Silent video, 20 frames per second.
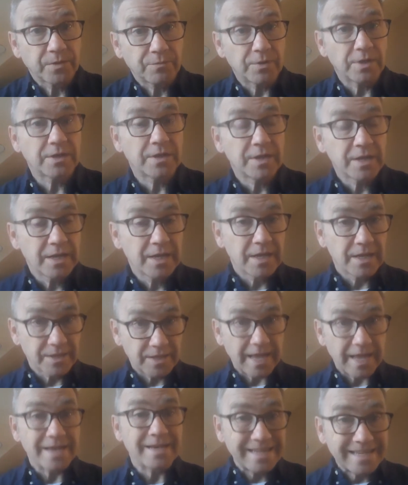right
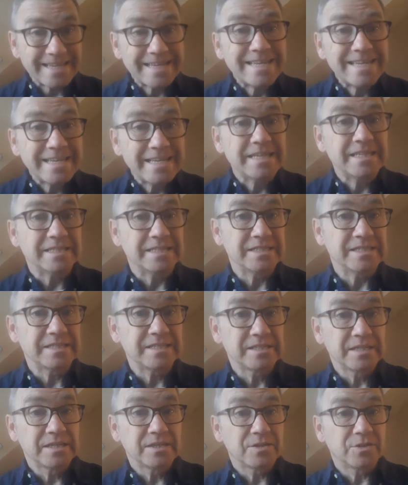that
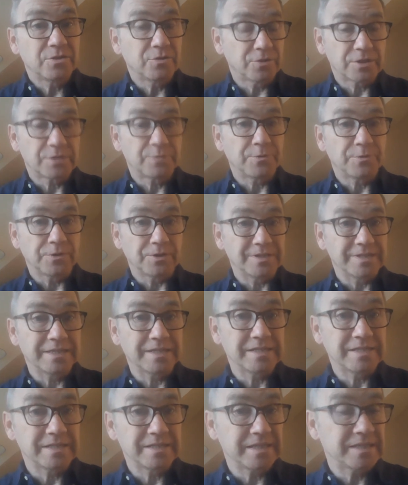is your experience
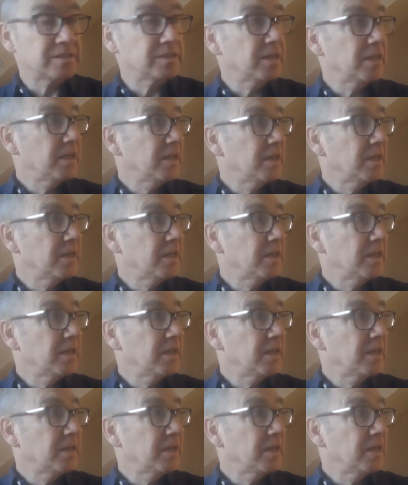it is this